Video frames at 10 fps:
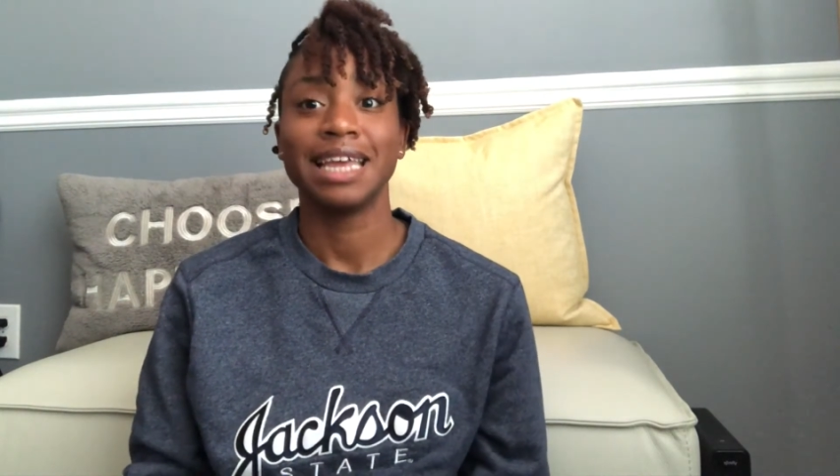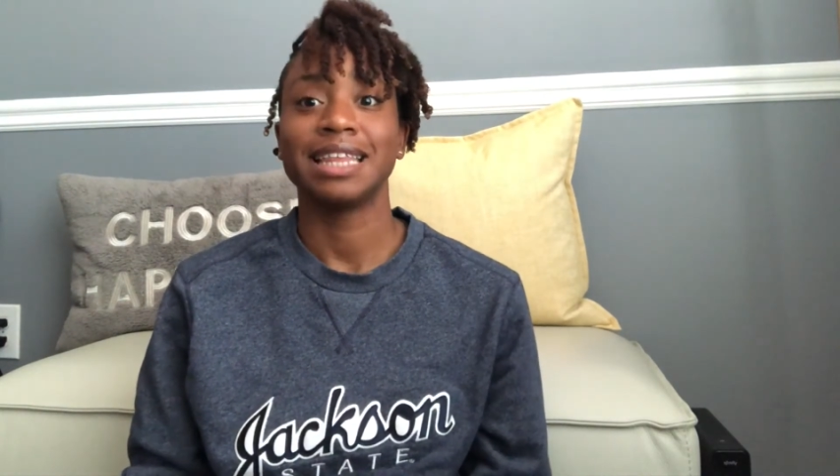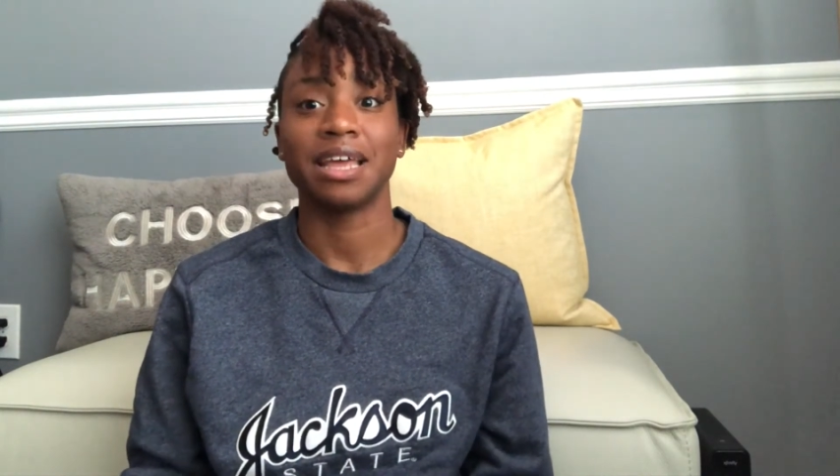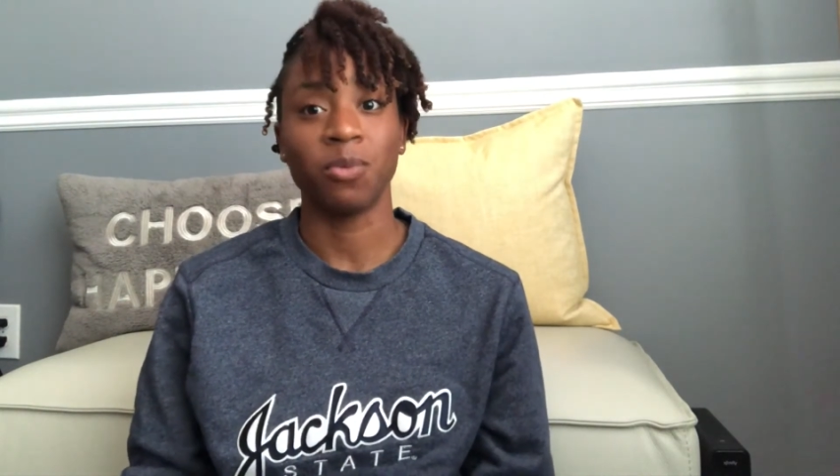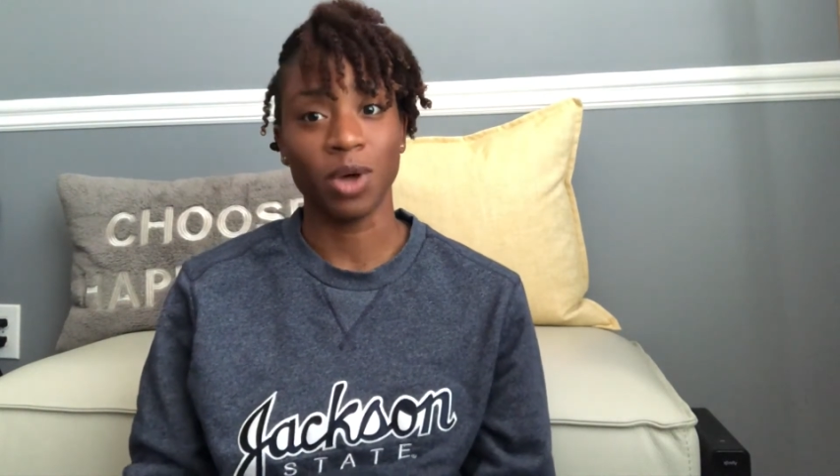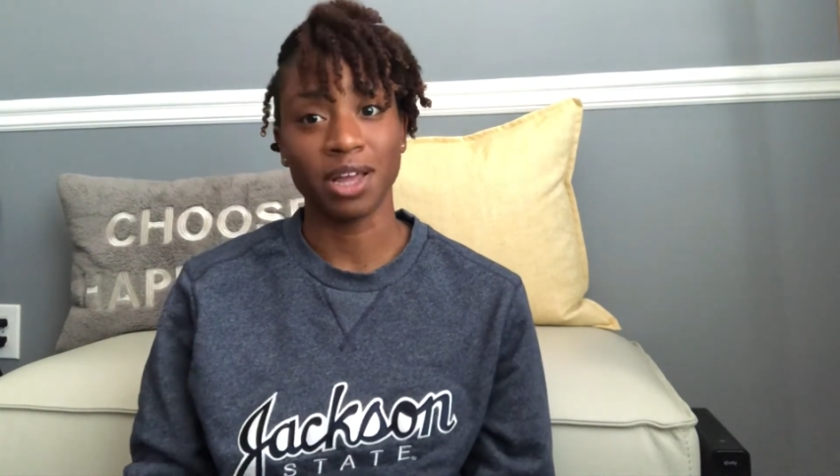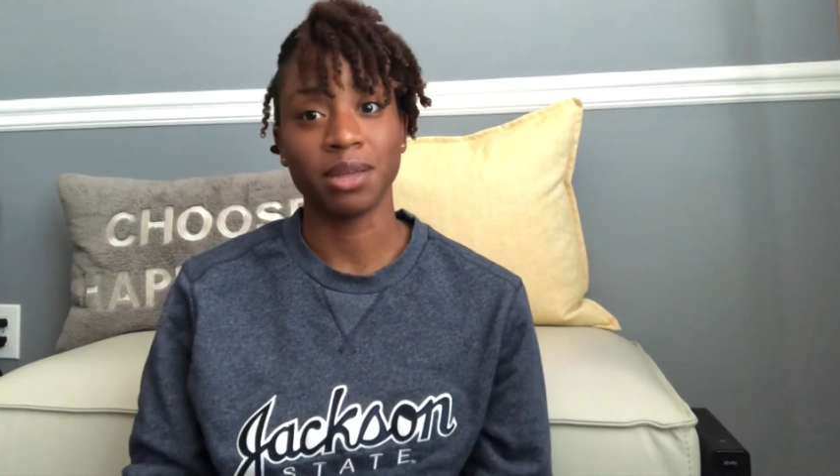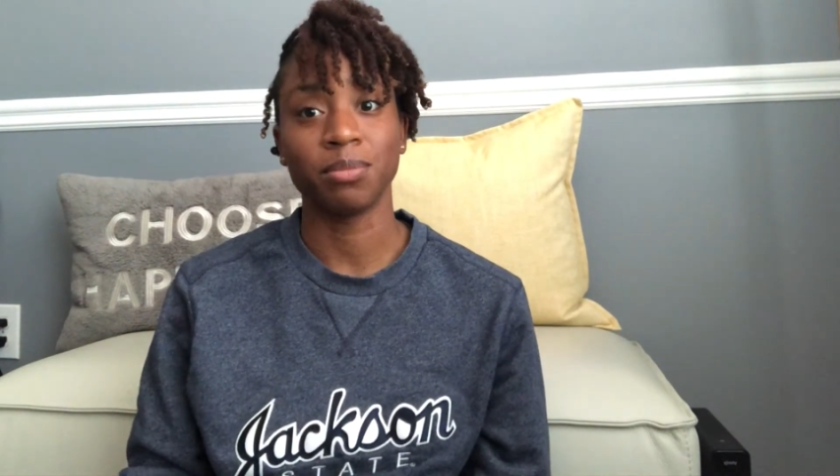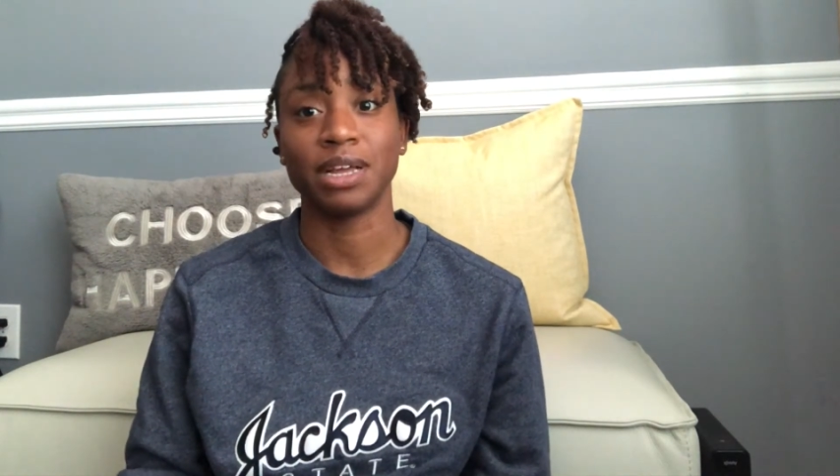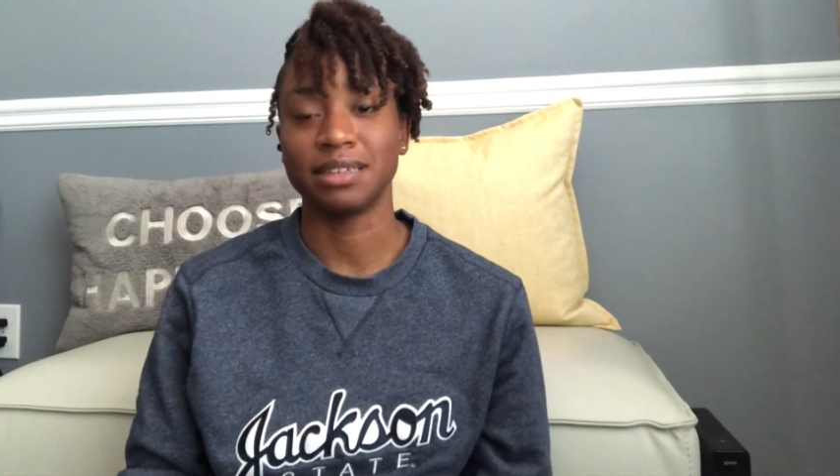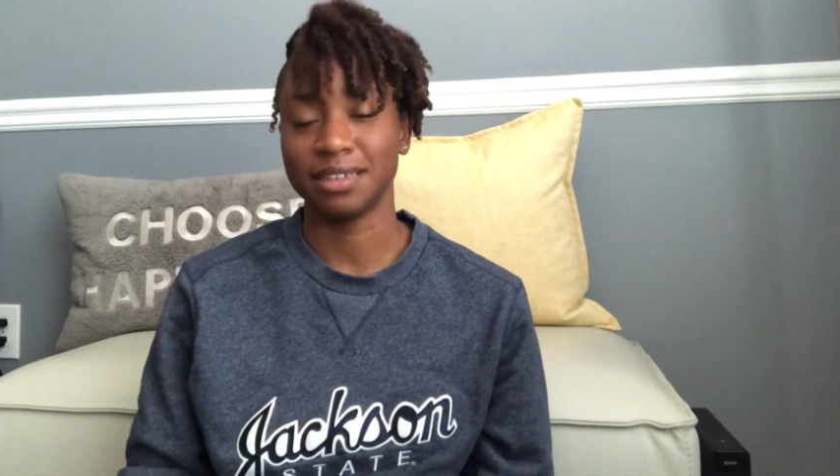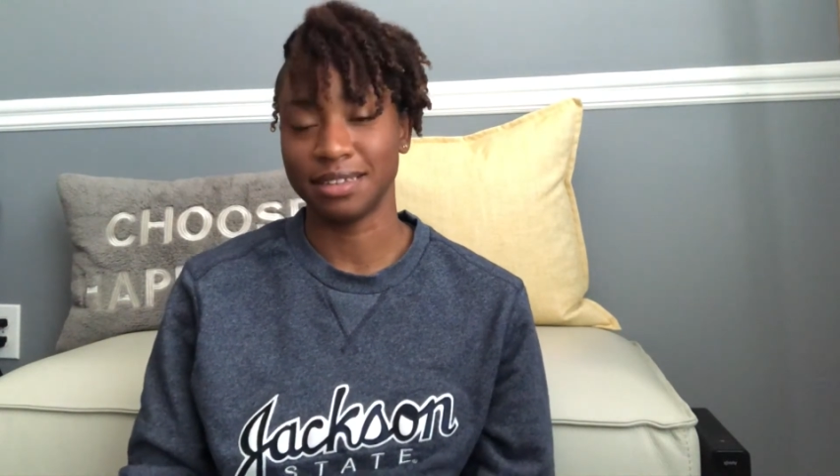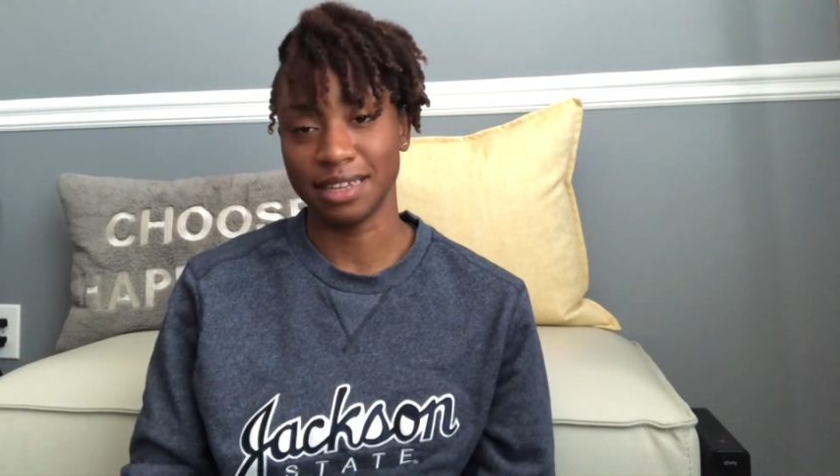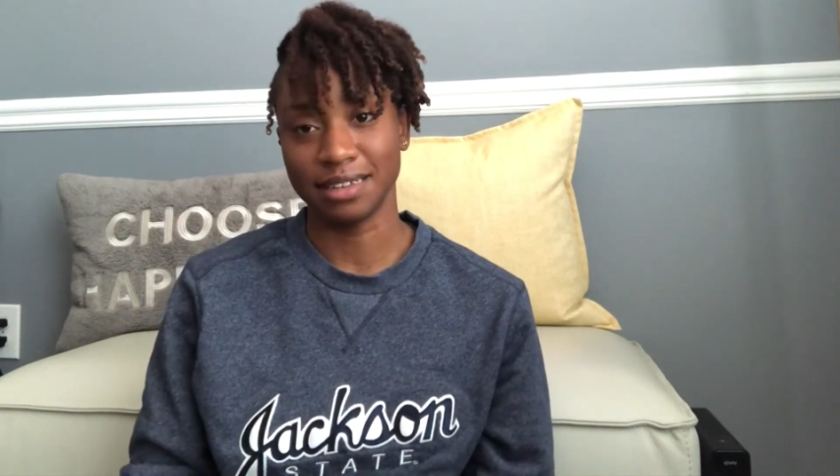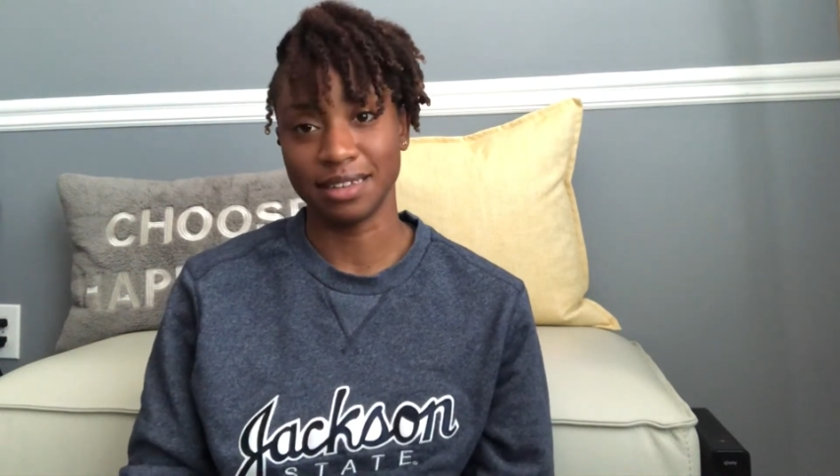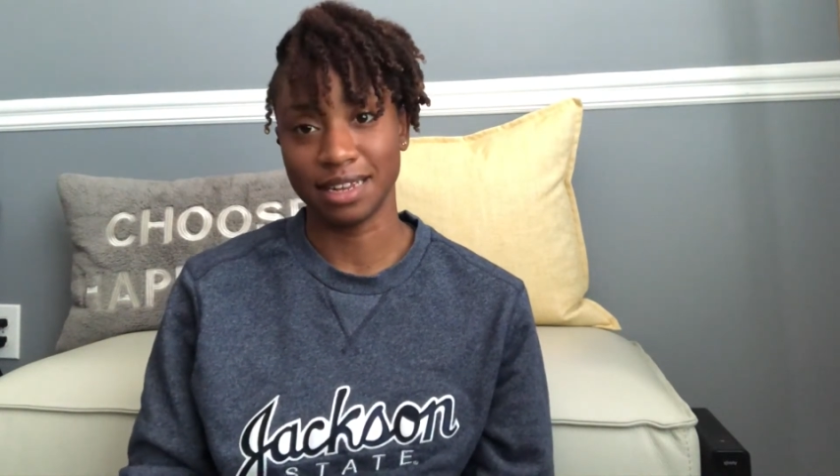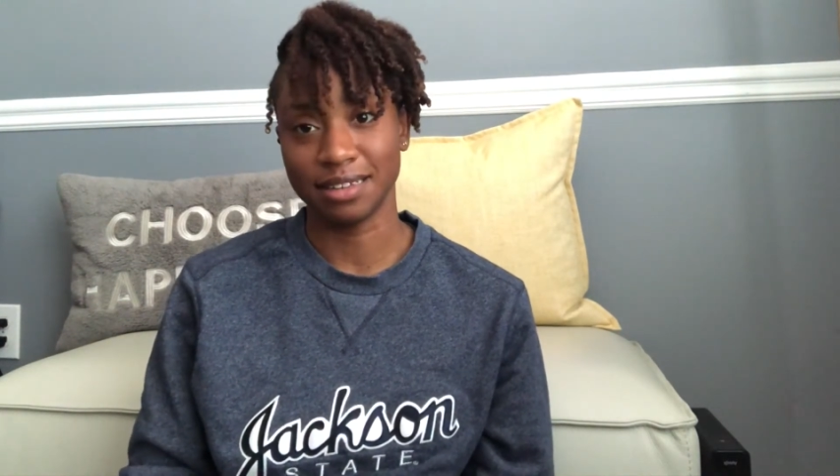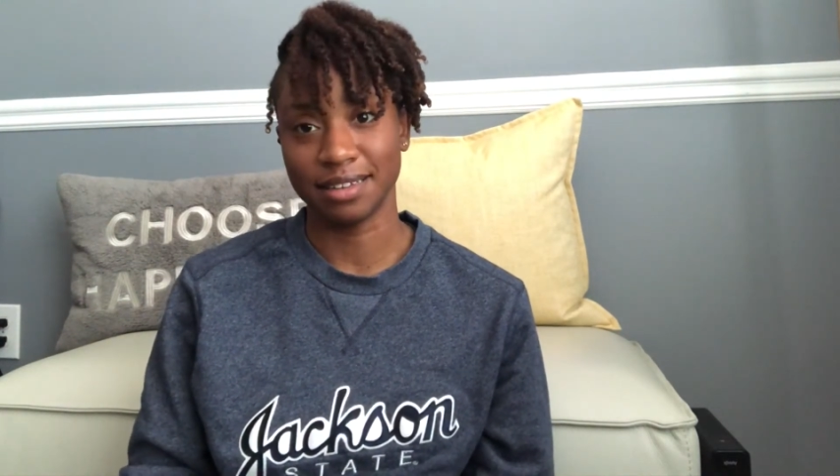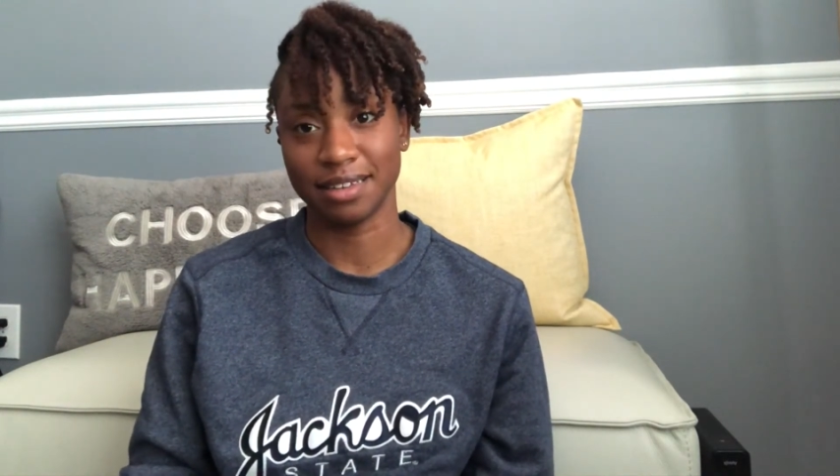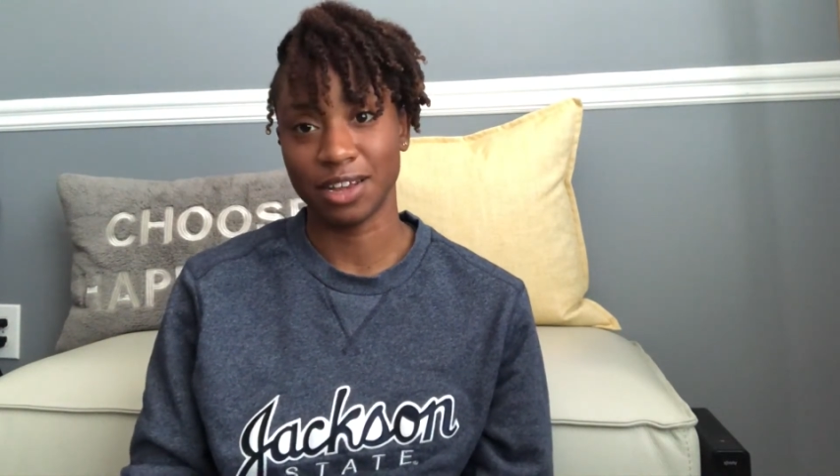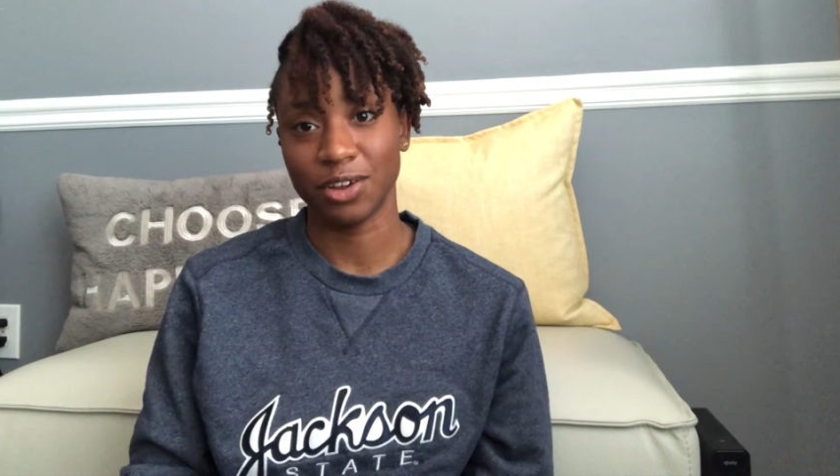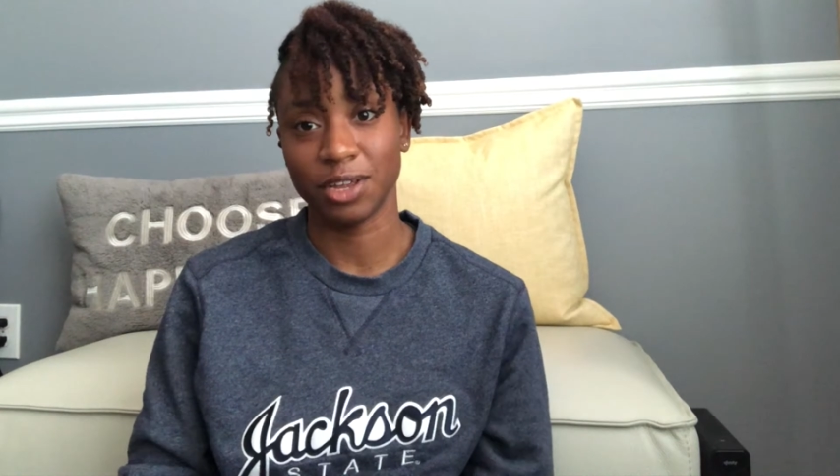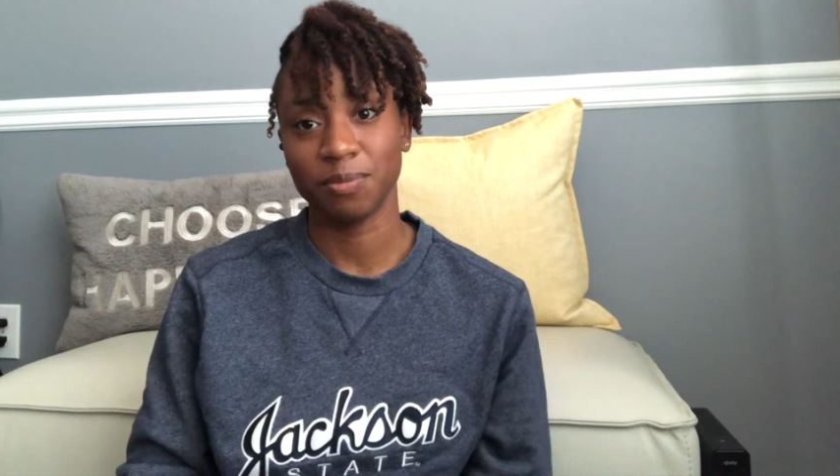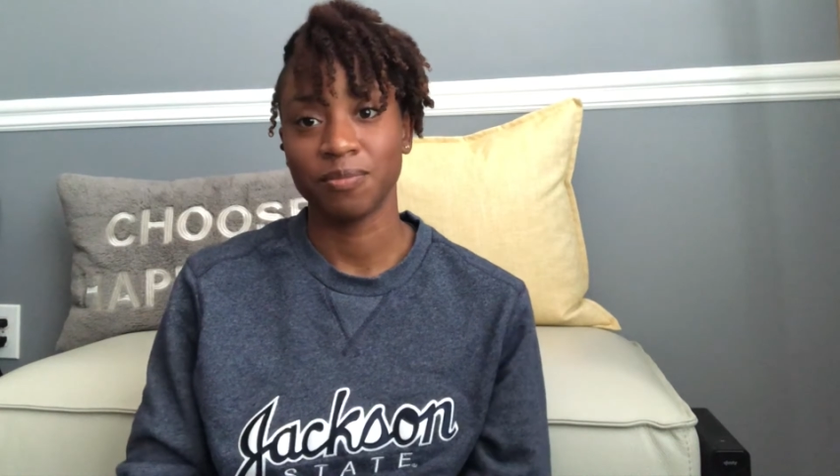that walking process is necessary.